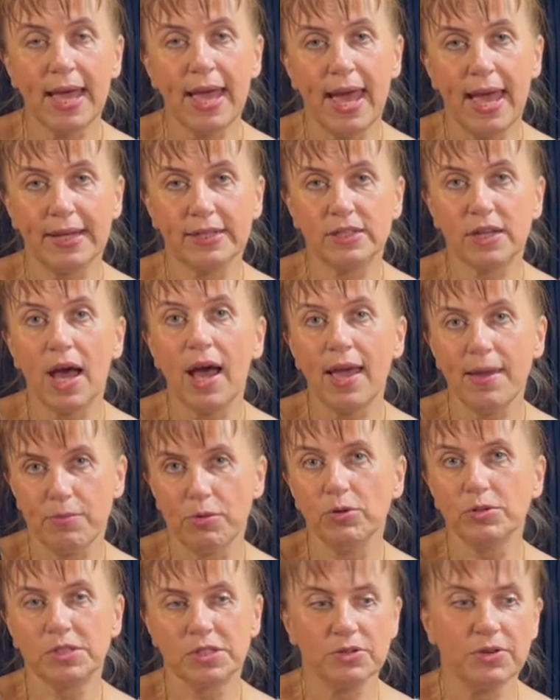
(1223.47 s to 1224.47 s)
and I'm
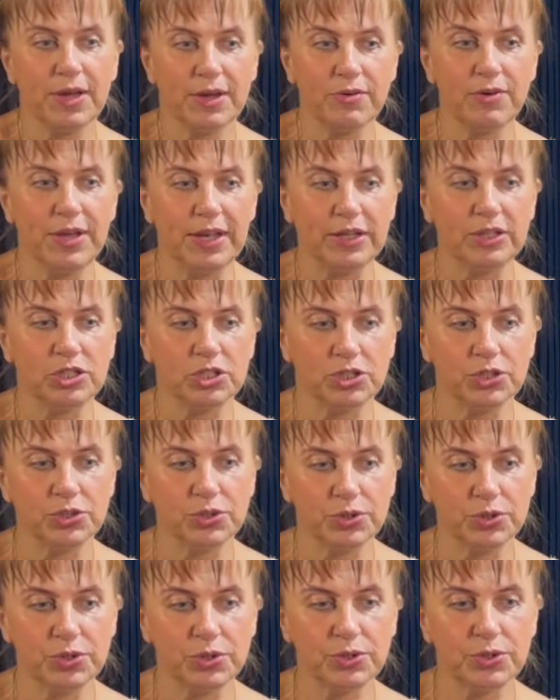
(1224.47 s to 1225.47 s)
also going
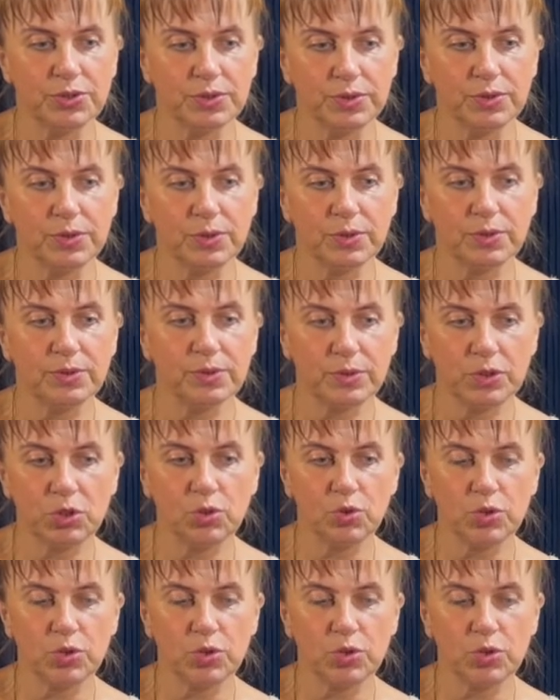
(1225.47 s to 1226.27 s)
to